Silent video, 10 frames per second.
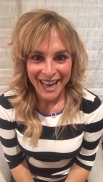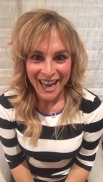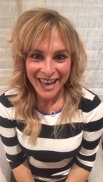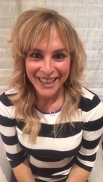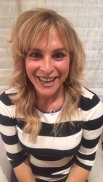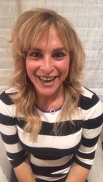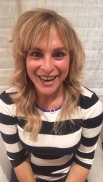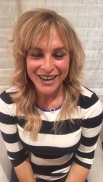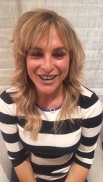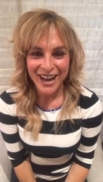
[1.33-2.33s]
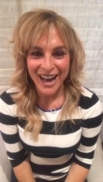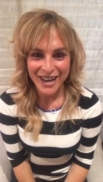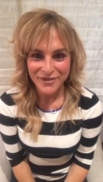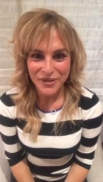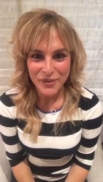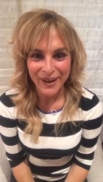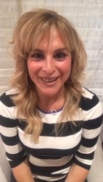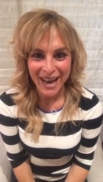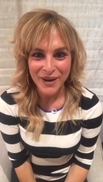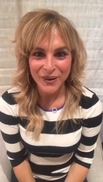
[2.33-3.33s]
Hey there. Hi, everyone.
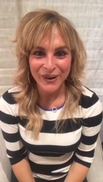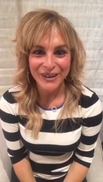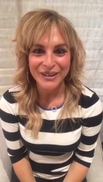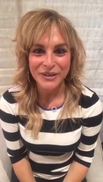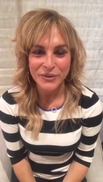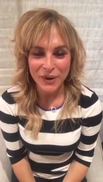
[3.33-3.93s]
How are you?